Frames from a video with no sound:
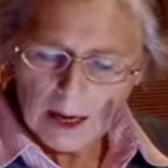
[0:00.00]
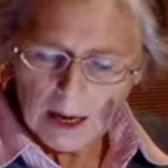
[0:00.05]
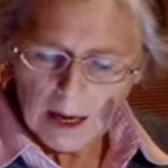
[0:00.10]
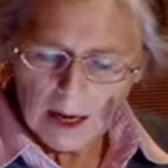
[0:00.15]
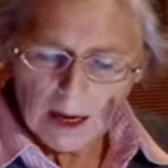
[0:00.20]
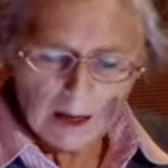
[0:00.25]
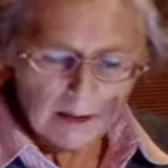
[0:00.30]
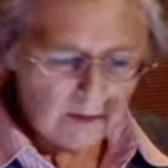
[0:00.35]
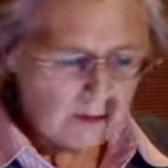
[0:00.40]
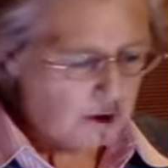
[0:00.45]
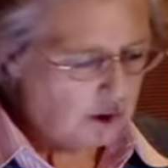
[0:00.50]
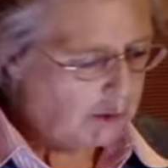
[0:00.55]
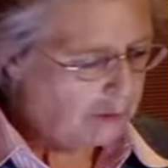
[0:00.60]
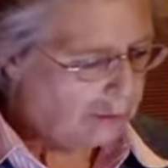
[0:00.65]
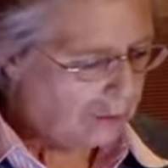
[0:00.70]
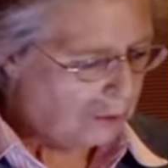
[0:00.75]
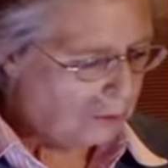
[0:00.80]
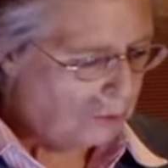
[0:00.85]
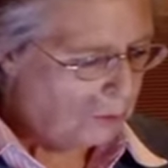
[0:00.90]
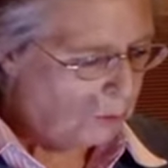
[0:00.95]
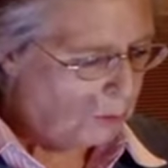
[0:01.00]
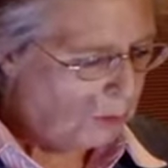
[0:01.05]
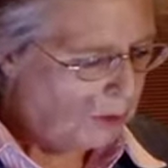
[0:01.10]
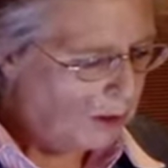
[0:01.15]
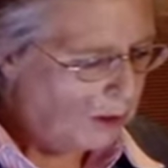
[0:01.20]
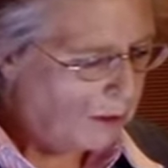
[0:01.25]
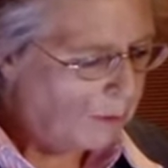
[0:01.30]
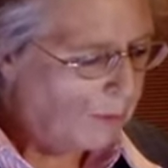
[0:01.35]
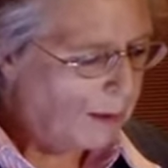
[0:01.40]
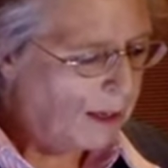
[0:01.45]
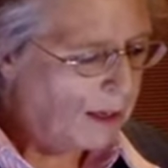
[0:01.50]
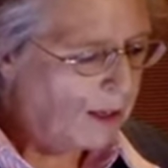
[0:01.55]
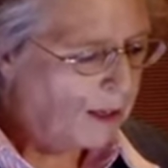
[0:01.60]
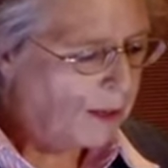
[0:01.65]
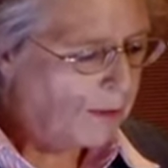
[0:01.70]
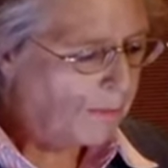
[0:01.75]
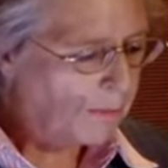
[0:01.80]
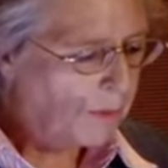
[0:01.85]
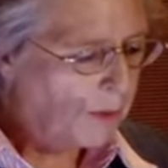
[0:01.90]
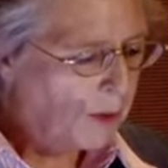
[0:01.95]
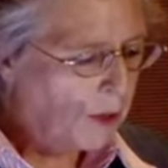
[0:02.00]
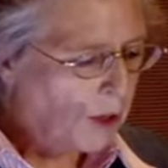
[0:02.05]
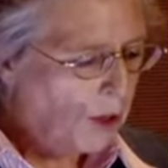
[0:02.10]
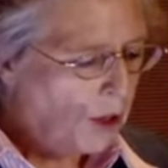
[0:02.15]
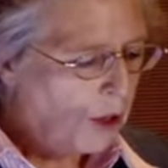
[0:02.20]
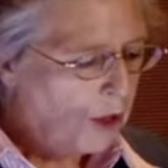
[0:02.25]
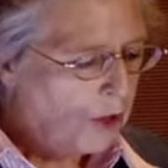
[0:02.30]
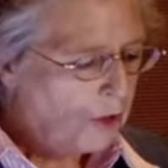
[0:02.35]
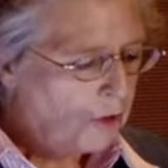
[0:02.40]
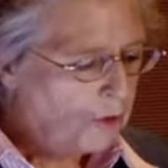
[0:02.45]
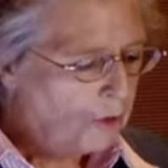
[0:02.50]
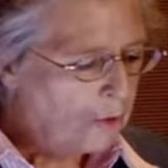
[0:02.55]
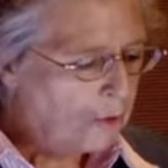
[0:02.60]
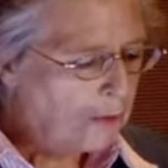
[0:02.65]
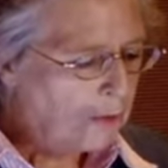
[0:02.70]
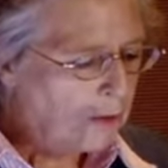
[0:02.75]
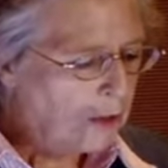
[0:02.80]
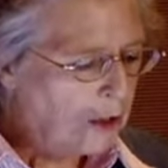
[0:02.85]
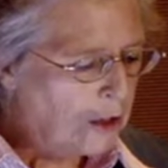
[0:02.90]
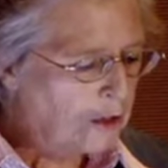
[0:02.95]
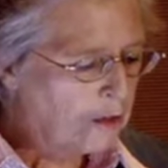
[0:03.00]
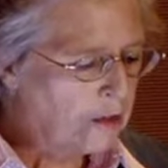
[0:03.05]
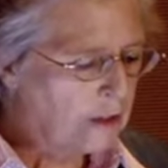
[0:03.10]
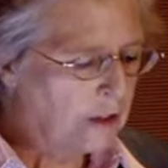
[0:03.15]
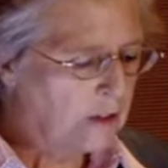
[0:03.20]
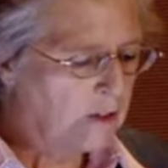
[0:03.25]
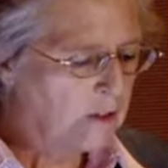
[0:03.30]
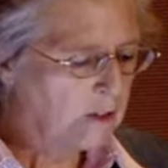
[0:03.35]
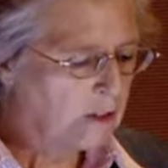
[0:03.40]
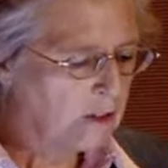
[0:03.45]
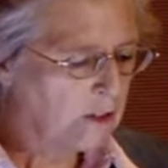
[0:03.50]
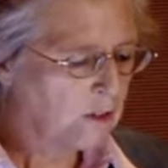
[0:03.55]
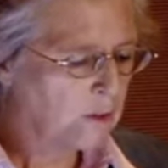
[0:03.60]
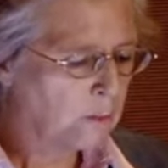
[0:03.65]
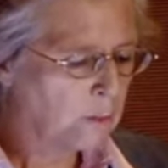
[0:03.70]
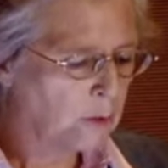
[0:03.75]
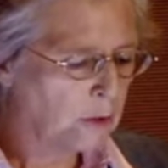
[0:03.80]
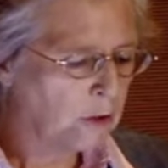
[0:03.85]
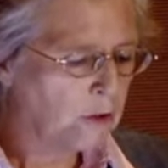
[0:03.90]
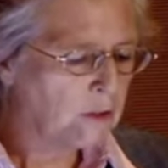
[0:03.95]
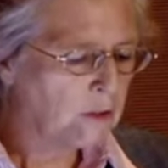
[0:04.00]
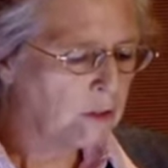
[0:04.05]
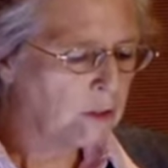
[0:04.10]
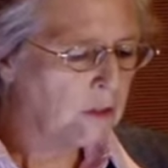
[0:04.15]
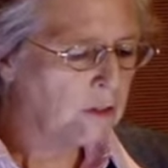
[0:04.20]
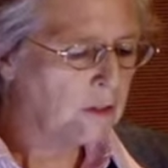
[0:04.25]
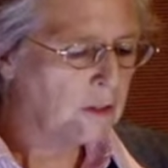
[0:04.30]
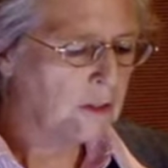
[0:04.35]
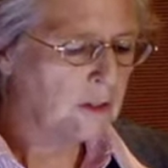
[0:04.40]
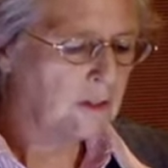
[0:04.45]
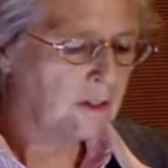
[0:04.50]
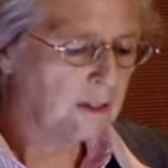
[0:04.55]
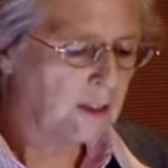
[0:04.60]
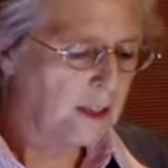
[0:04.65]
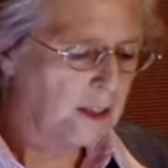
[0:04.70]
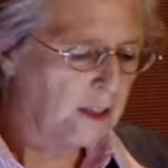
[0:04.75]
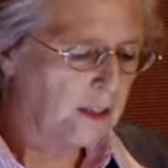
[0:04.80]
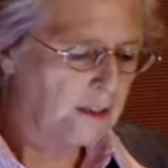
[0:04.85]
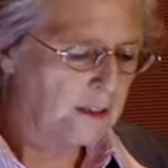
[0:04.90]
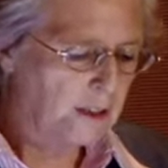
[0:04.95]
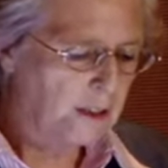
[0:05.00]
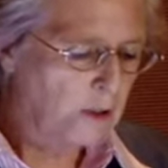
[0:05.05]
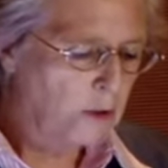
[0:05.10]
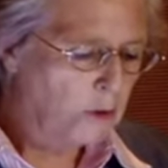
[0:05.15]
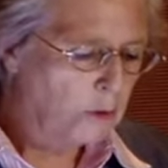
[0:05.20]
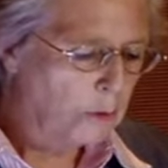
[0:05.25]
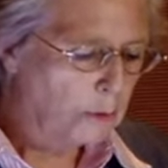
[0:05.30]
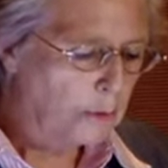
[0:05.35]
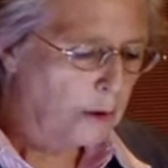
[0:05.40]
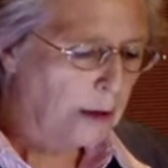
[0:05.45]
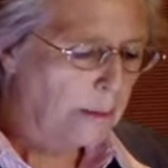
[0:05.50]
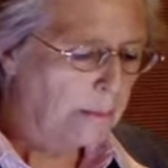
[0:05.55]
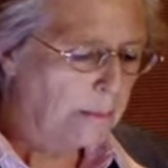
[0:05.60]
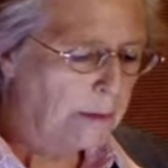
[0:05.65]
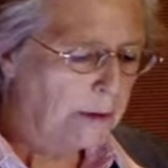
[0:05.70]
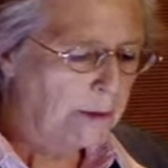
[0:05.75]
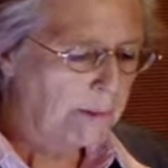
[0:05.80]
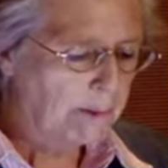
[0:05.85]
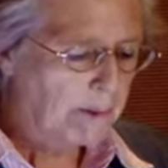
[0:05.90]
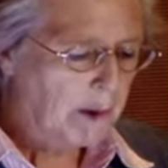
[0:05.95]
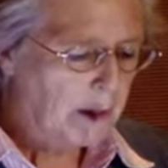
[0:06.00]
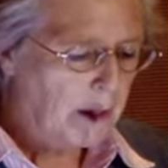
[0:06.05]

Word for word: As for the Walking Man, the first six bronzes stayed in Europe,